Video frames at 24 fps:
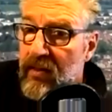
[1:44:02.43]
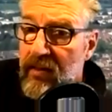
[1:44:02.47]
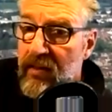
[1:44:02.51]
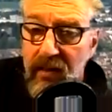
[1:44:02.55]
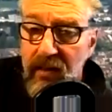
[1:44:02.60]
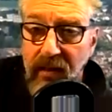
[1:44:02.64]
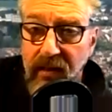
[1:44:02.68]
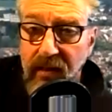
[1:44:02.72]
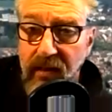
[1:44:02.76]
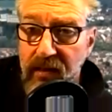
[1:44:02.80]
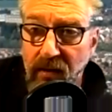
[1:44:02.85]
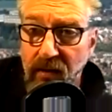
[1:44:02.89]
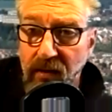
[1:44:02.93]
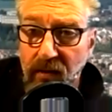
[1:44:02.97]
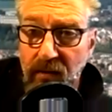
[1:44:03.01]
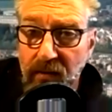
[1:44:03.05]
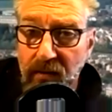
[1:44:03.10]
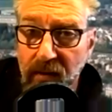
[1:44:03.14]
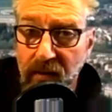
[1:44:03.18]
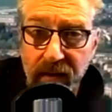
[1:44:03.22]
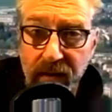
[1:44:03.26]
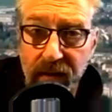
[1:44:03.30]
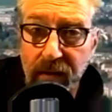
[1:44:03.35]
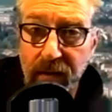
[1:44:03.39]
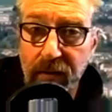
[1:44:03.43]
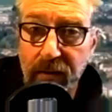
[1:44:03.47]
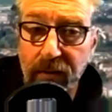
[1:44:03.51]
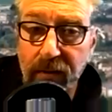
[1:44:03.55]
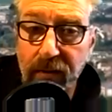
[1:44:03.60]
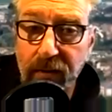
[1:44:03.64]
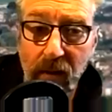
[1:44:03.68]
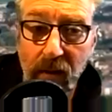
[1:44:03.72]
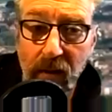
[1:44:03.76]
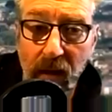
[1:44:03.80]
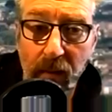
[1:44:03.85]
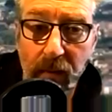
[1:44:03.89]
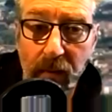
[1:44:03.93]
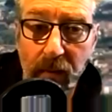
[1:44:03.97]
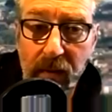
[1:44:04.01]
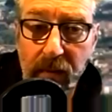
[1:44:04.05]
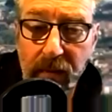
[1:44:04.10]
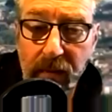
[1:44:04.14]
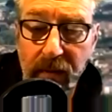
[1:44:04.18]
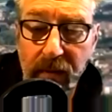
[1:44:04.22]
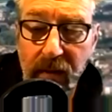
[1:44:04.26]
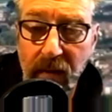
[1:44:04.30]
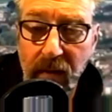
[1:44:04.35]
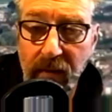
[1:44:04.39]
It's not unusual. I was
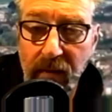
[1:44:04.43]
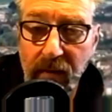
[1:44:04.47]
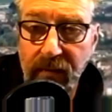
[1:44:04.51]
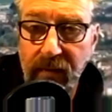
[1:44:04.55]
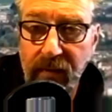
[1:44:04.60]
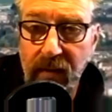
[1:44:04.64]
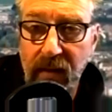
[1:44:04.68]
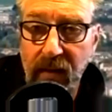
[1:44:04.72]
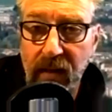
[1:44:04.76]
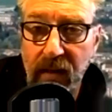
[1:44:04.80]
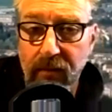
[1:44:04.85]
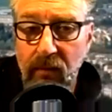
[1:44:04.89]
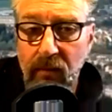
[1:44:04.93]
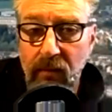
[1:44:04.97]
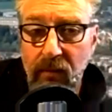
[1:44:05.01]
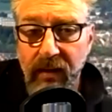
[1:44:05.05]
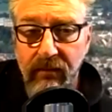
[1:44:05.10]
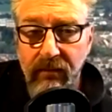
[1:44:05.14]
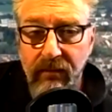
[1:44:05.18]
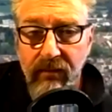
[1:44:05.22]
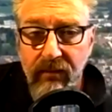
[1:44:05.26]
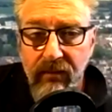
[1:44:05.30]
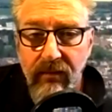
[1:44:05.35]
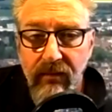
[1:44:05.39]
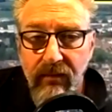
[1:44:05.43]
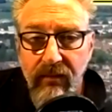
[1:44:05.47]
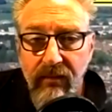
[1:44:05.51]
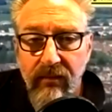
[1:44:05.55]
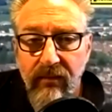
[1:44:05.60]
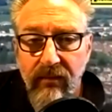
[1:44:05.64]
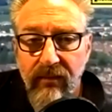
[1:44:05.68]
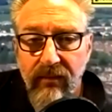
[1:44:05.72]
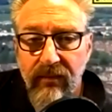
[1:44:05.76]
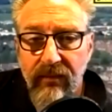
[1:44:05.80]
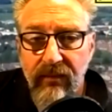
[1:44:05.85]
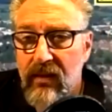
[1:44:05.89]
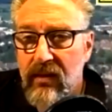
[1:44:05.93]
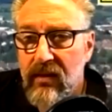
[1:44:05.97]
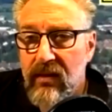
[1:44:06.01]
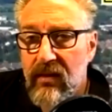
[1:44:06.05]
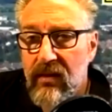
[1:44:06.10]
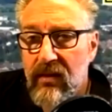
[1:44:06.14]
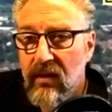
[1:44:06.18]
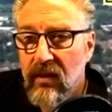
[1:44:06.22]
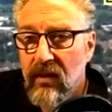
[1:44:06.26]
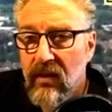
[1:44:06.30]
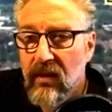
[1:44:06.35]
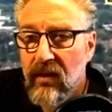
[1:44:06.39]
perfectly ready for this,
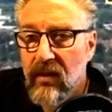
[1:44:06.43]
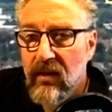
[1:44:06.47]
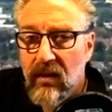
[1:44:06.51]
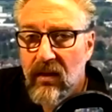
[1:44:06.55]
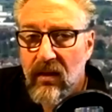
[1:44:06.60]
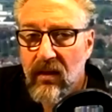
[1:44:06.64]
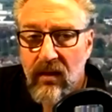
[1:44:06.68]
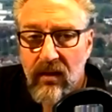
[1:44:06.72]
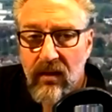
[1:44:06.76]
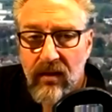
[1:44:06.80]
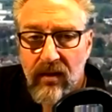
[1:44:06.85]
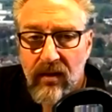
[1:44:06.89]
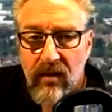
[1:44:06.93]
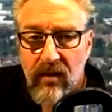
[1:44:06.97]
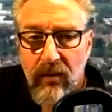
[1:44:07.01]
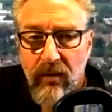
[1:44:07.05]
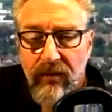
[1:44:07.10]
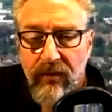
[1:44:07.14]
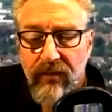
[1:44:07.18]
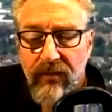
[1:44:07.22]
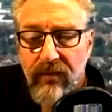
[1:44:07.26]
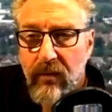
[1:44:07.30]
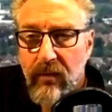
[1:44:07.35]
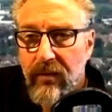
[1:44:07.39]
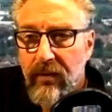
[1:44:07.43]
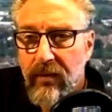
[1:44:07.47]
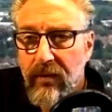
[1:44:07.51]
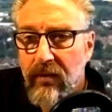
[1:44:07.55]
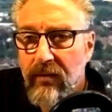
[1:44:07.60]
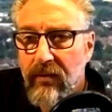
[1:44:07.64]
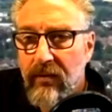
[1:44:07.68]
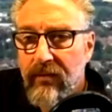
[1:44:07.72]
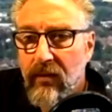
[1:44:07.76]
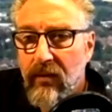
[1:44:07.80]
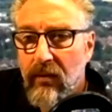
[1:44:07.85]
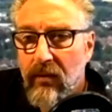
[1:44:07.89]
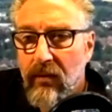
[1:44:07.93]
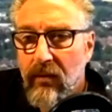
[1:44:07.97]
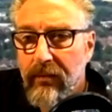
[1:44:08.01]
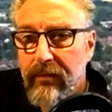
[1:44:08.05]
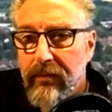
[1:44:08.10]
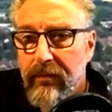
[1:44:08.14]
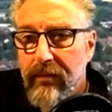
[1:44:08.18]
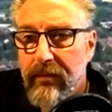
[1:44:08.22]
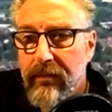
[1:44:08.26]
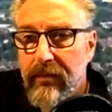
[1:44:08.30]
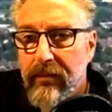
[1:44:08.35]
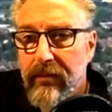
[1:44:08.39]
the move for approval.
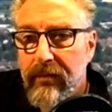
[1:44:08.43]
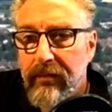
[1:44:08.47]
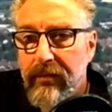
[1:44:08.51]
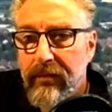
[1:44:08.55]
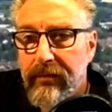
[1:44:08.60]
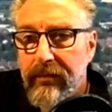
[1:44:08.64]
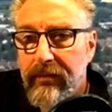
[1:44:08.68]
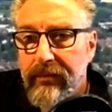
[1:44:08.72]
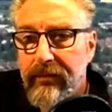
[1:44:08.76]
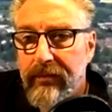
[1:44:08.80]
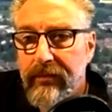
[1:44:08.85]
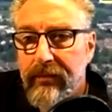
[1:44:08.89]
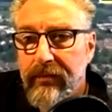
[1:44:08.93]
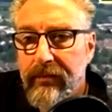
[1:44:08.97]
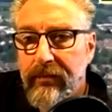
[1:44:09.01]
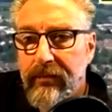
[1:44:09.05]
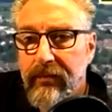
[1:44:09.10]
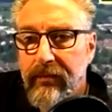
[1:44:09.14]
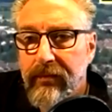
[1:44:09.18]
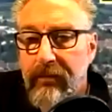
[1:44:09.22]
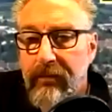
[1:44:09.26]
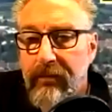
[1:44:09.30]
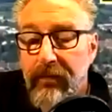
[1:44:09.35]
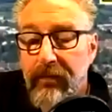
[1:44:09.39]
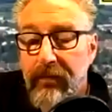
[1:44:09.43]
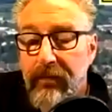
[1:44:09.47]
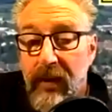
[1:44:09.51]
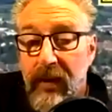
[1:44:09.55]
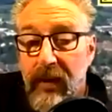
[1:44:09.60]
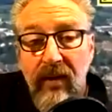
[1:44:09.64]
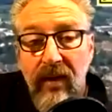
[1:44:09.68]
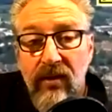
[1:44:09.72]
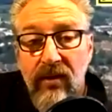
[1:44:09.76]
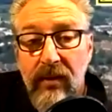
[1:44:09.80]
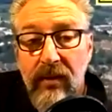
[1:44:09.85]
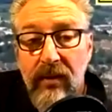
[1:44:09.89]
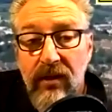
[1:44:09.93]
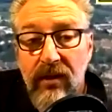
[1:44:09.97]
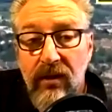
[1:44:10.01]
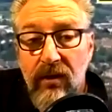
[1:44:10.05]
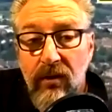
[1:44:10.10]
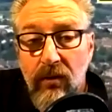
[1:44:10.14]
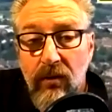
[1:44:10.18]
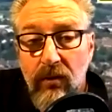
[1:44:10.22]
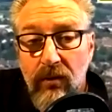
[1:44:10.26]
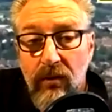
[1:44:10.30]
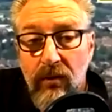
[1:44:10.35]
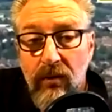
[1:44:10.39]
But it's not their job, it's your
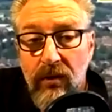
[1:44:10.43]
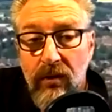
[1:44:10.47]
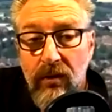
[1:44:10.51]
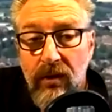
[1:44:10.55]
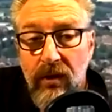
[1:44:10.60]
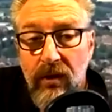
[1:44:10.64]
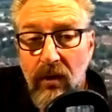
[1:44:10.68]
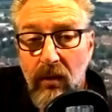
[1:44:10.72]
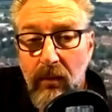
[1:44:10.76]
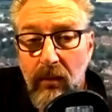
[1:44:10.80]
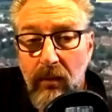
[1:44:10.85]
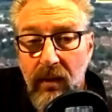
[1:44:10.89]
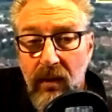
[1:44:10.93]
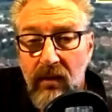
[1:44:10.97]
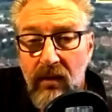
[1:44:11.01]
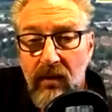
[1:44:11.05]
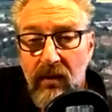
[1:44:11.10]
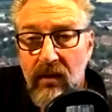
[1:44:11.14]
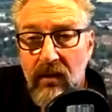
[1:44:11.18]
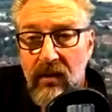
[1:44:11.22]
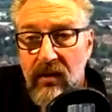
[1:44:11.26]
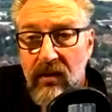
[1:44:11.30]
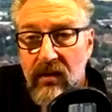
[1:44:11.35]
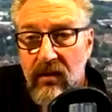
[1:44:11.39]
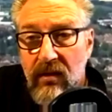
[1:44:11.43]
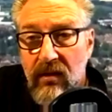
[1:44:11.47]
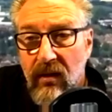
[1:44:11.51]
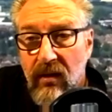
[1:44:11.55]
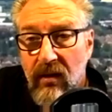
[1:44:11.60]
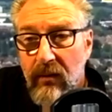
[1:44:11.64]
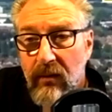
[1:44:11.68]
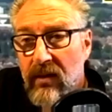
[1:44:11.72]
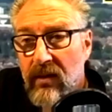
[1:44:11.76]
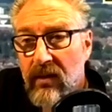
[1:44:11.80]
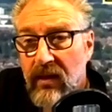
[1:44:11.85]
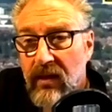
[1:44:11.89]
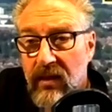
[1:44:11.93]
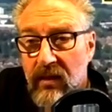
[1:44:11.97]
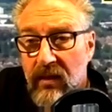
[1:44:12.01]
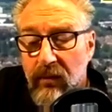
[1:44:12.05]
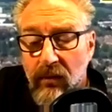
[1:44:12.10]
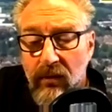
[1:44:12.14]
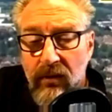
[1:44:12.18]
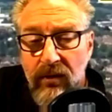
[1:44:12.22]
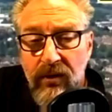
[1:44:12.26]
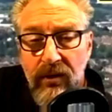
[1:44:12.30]
job to decide whether this is sensible.